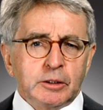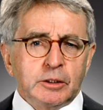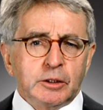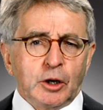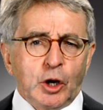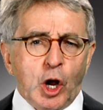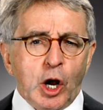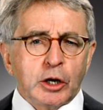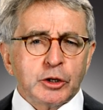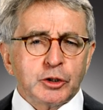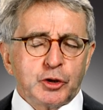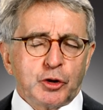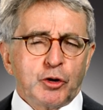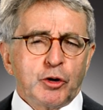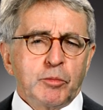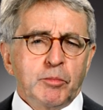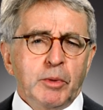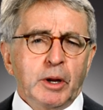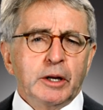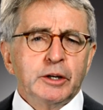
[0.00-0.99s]

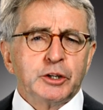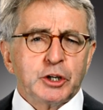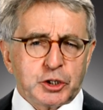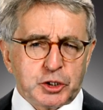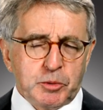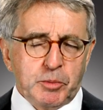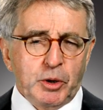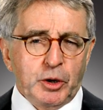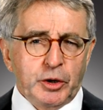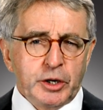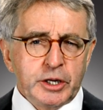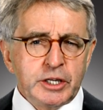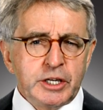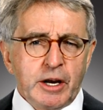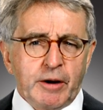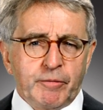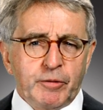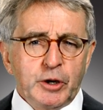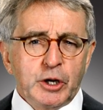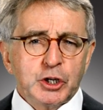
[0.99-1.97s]
long-term disability
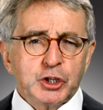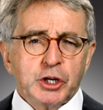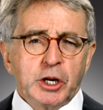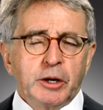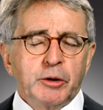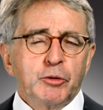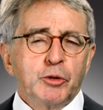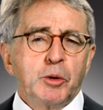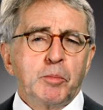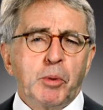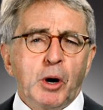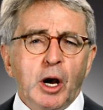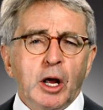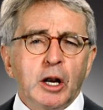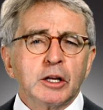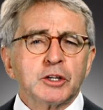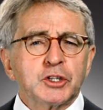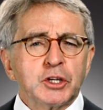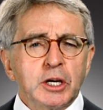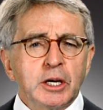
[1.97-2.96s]
definition under the
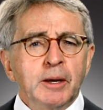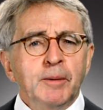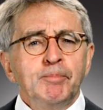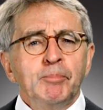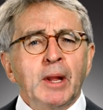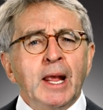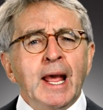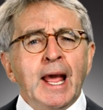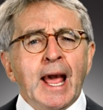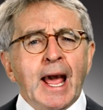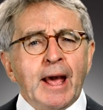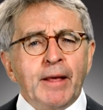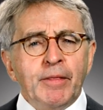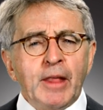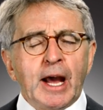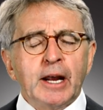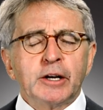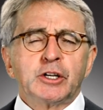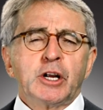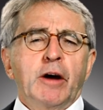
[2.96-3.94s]
policy, and
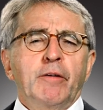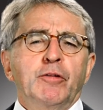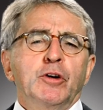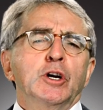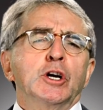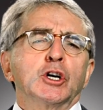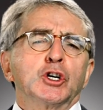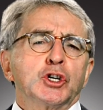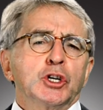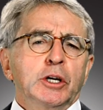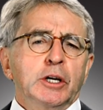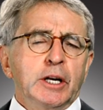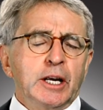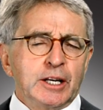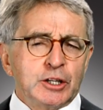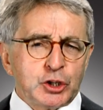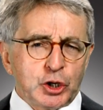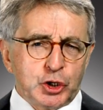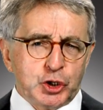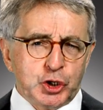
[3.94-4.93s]
that definition
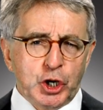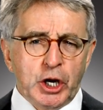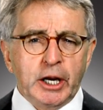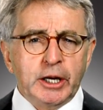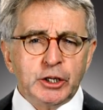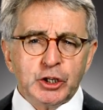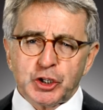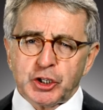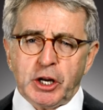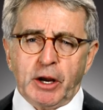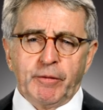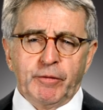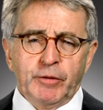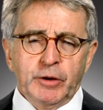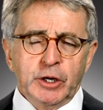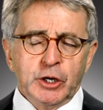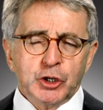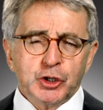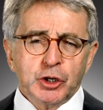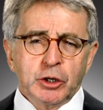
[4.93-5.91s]
is a changed
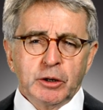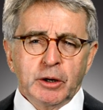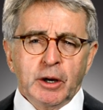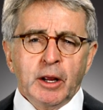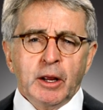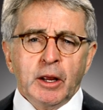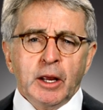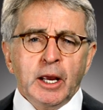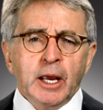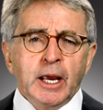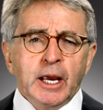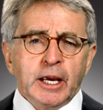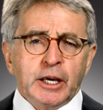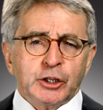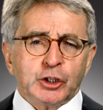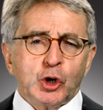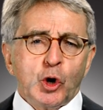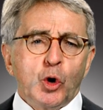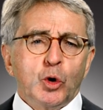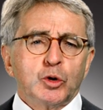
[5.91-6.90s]
definition. It
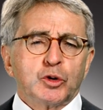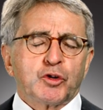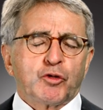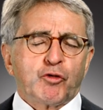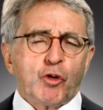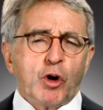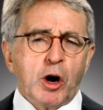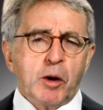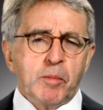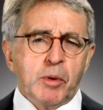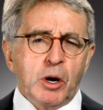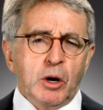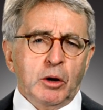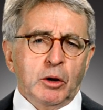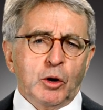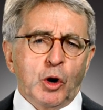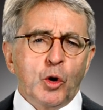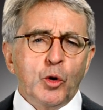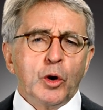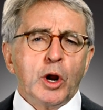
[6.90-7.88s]
goes from
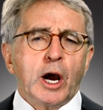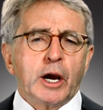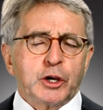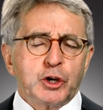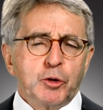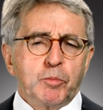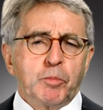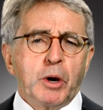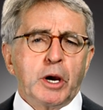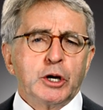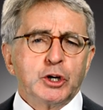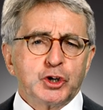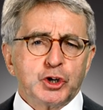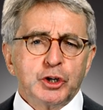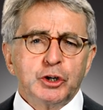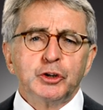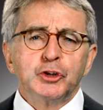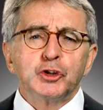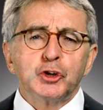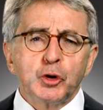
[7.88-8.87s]
own
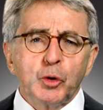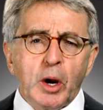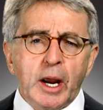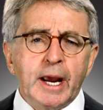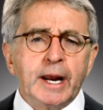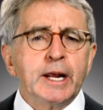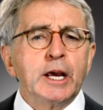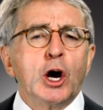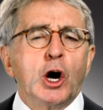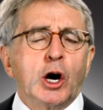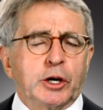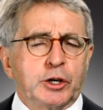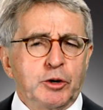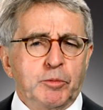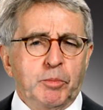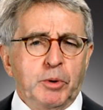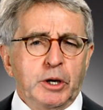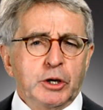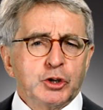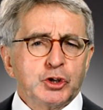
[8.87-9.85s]
occupation to any
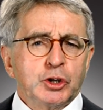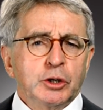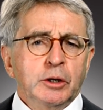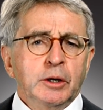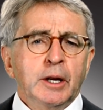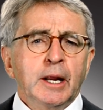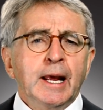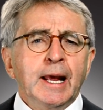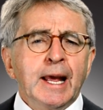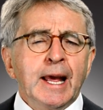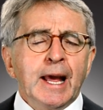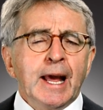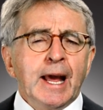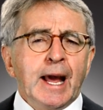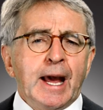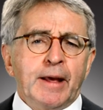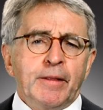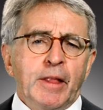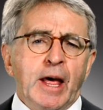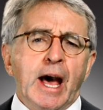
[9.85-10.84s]
occupation,
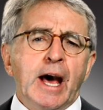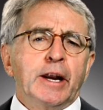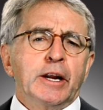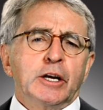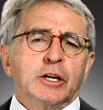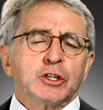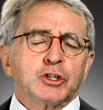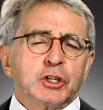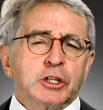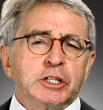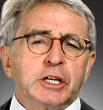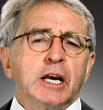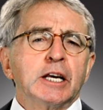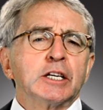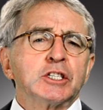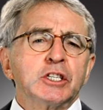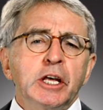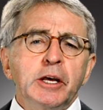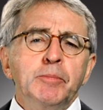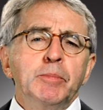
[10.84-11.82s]
and that is, the
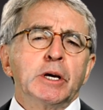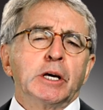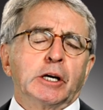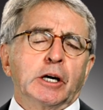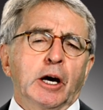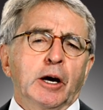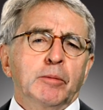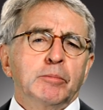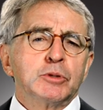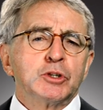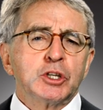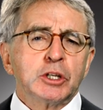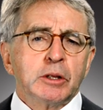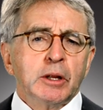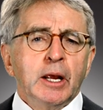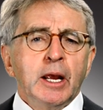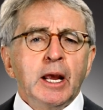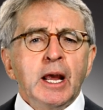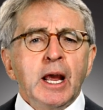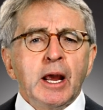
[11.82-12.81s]
test then becomes
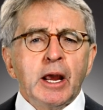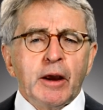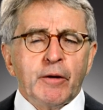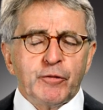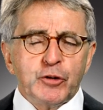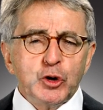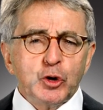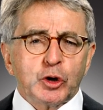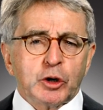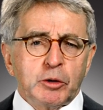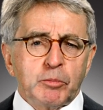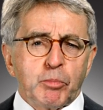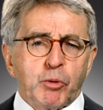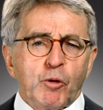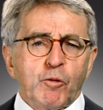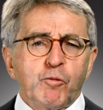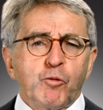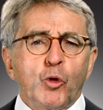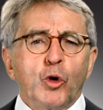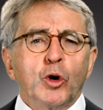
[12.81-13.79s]
if you can
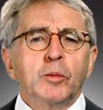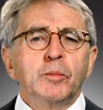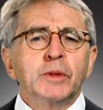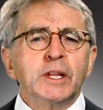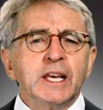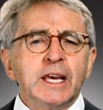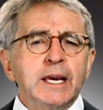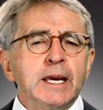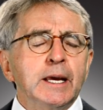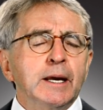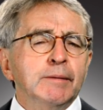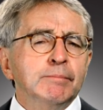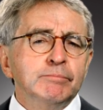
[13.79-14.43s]
perform the